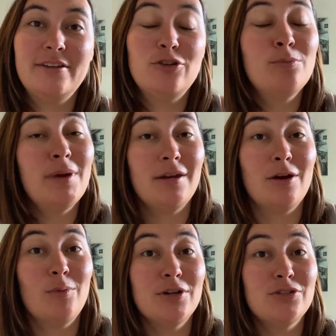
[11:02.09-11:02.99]
that you may
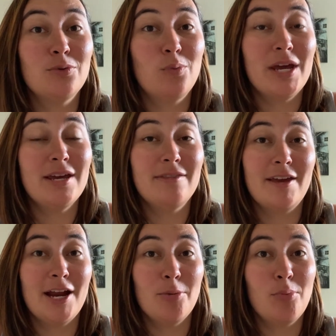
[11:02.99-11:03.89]
not want to wait in
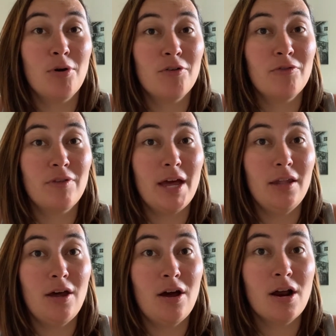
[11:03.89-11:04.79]
the airport for that
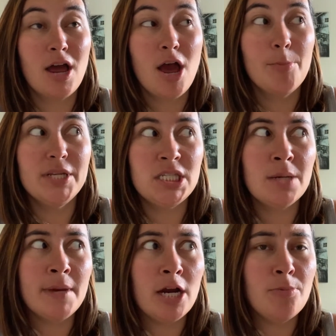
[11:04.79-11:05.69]
long, but
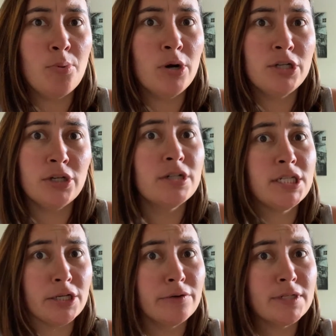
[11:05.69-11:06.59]
some airports are
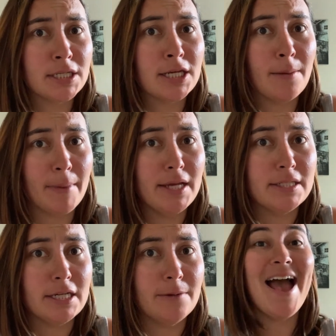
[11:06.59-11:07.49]
seriously
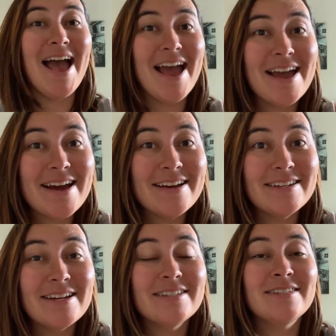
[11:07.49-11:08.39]
amazing.
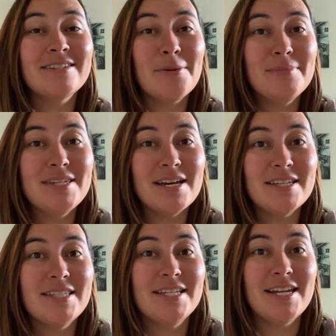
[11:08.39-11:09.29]
And some
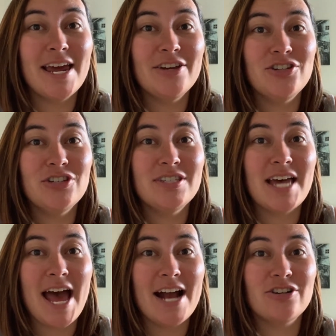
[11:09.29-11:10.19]
destinations
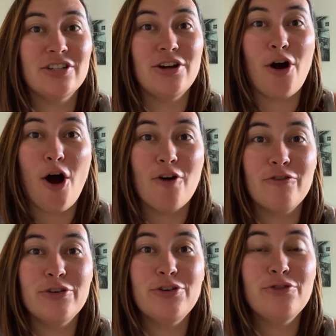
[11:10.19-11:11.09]
actually
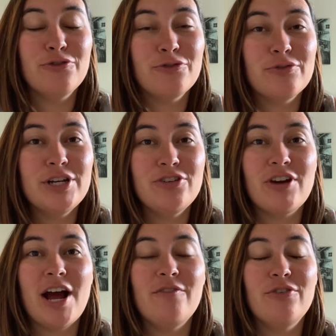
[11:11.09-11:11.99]
offer you free
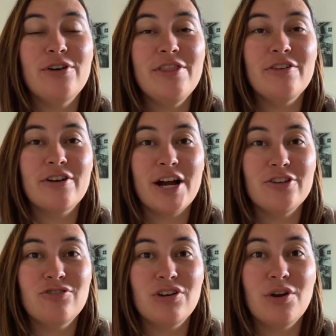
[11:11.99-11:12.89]
travel in their
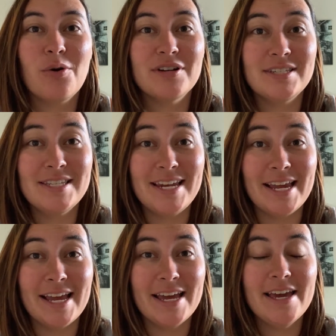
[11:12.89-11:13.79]
country or
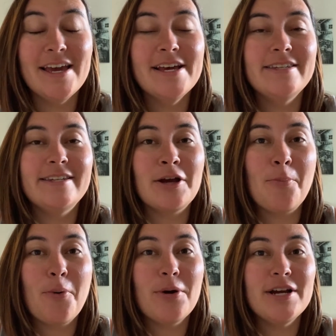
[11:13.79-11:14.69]
city.
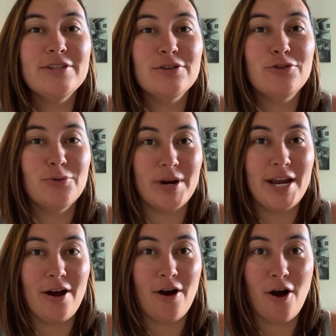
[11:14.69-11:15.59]
Singapore is a
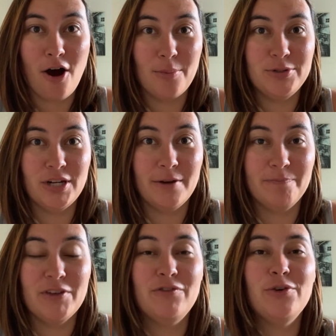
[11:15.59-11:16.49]
great option.
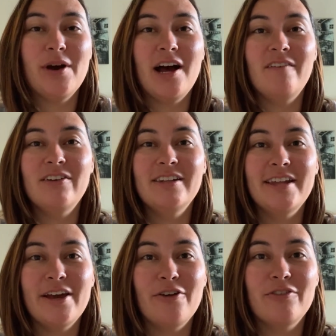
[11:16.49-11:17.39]
If you have a
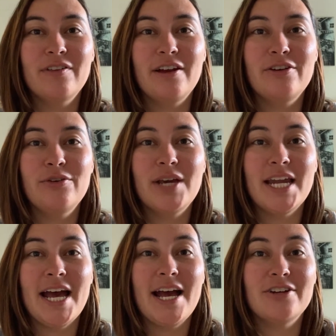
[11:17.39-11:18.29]
layover there, you
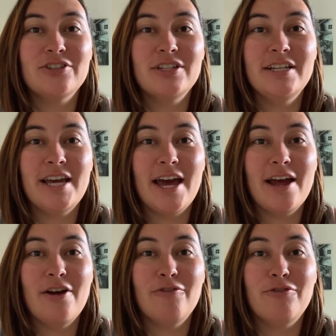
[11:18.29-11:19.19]
can actually
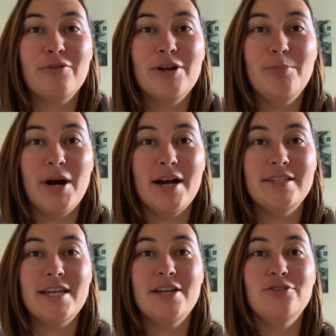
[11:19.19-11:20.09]
get a free
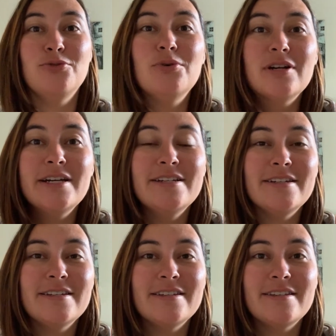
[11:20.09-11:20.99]
bus and tour
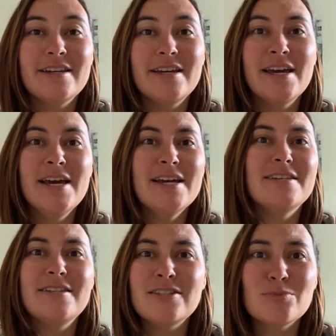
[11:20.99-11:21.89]
into the city,
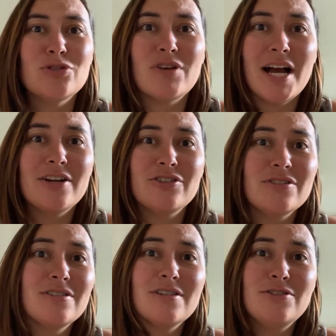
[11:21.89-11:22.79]
see some
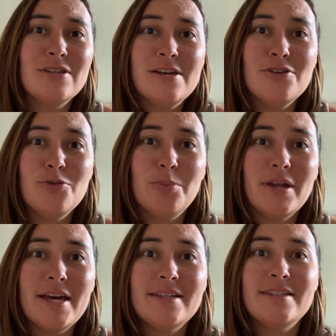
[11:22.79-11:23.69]
attractions, see a new
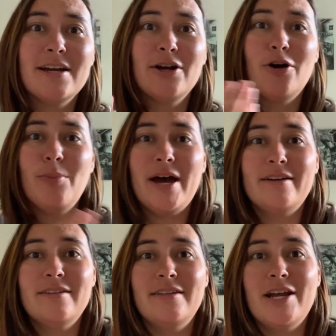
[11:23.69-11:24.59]
place, go
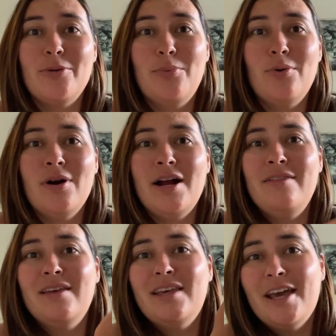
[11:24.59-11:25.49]
back to the airport,
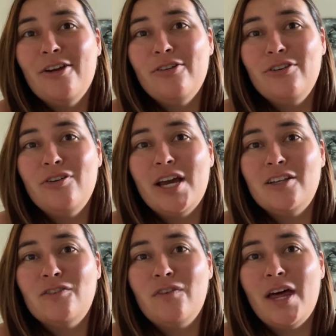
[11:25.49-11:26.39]
and then get on your
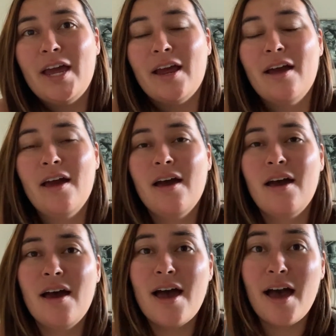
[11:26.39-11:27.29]
next flight.
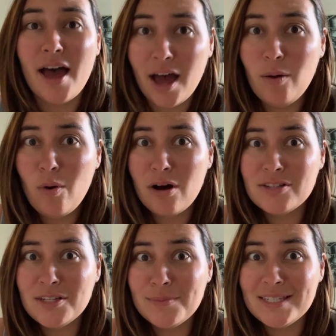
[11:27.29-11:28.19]
How
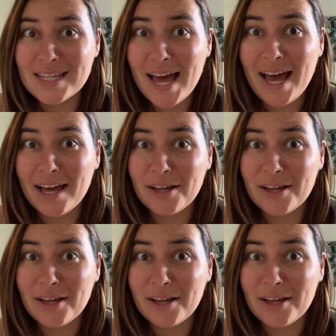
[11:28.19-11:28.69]
awesome is that?